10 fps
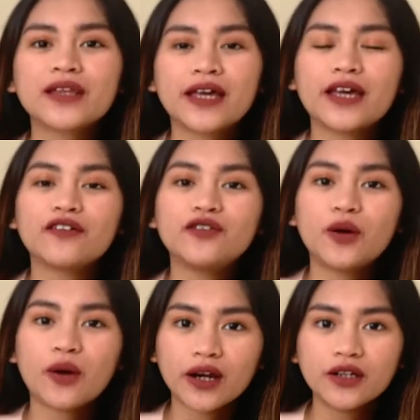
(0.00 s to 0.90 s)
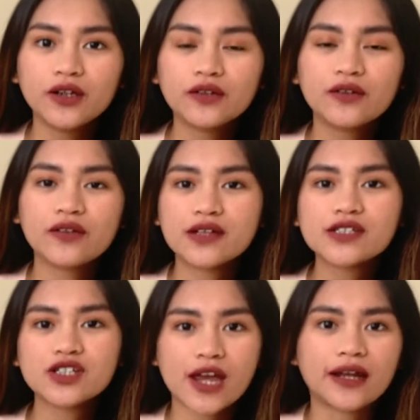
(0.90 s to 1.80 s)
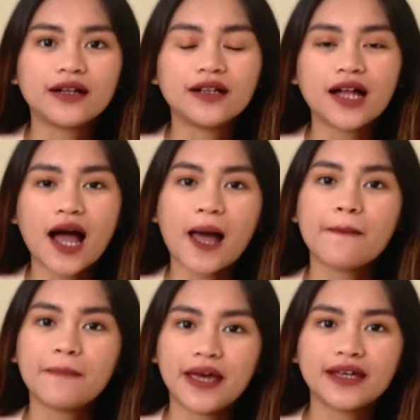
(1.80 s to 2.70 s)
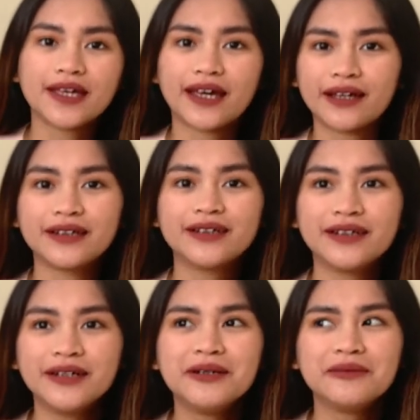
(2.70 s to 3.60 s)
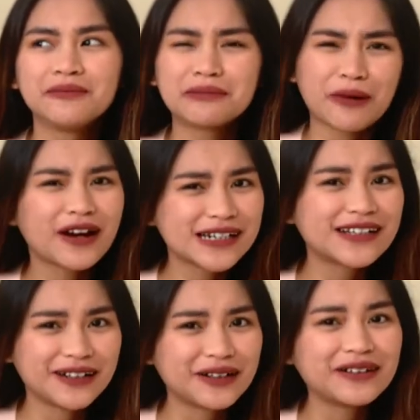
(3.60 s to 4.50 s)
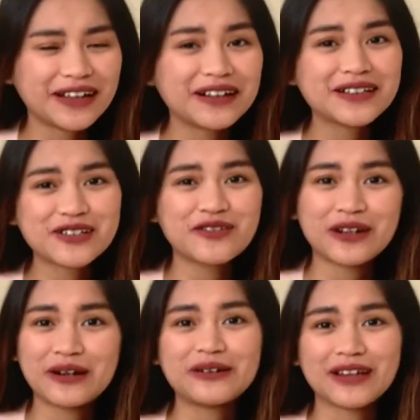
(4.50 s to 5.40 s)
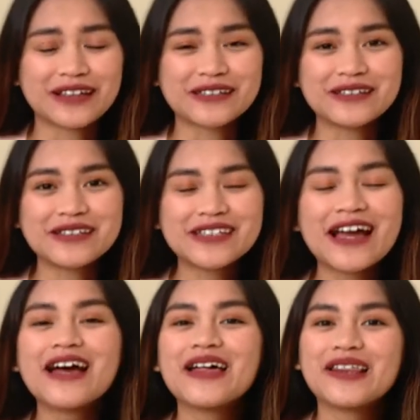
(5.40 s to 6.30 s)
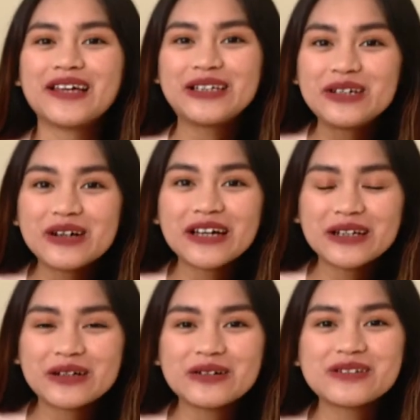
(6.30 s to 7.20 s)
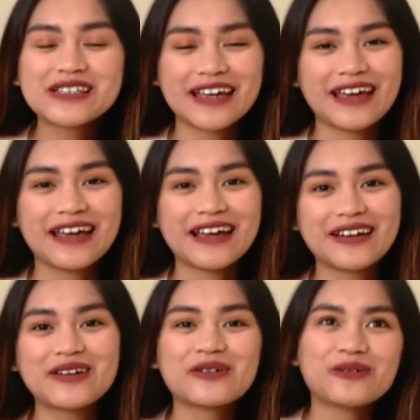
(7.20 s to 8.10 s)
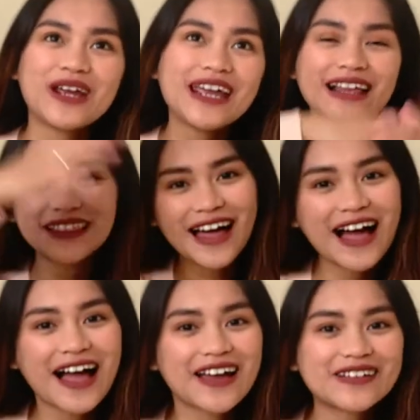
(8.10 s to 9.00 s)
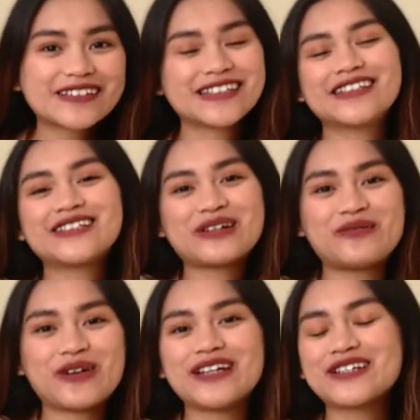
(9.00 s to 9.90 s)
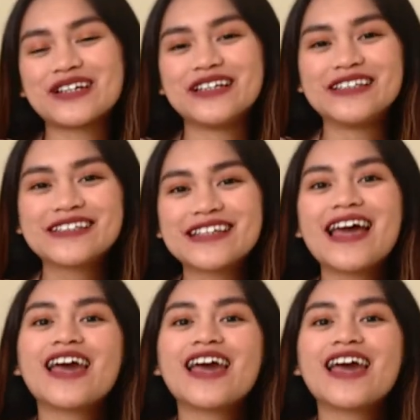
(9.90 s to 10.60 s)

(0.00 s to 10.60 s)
If you are new to this channel, I'm making practical English video lessons that you can use in real life situations.